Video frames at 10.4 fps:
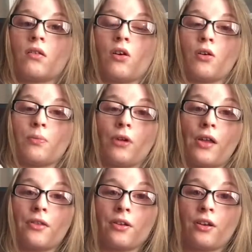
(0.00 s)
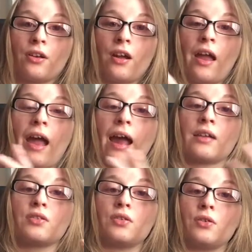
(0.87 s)
her brother
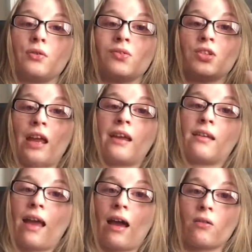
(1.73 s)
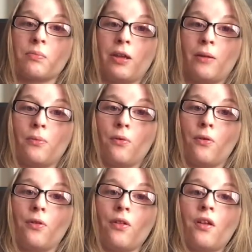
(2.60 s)
has to shake down
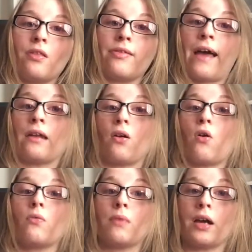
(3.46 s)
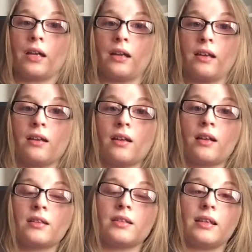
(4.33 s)
people that owe money
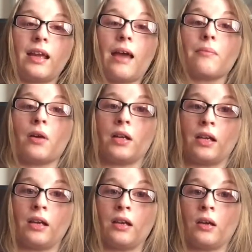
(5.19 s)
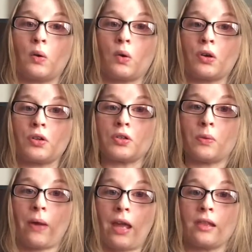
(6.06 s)
to get money in order to
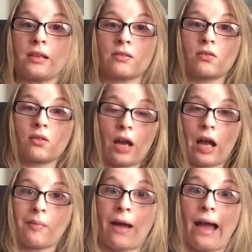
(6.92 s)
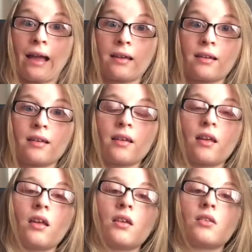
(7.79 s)
pay this guy back.
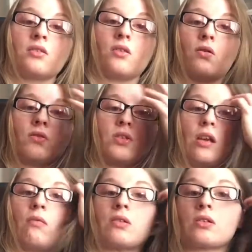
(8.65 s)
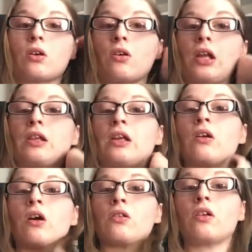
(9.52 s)
So she was currently
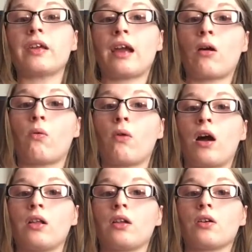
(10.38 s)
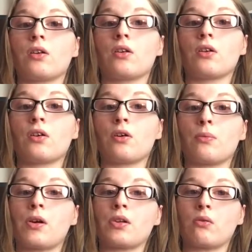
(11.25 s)
on lookout while her
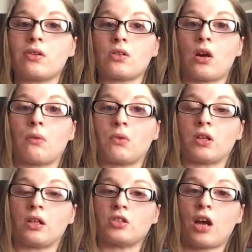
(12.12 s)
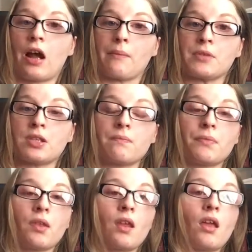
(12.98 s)
brother was on one of the jobs.
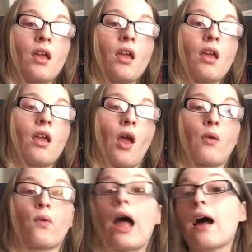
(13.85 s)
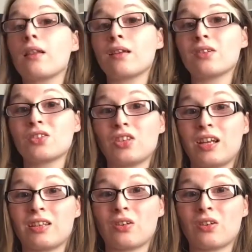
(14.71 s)
And while she is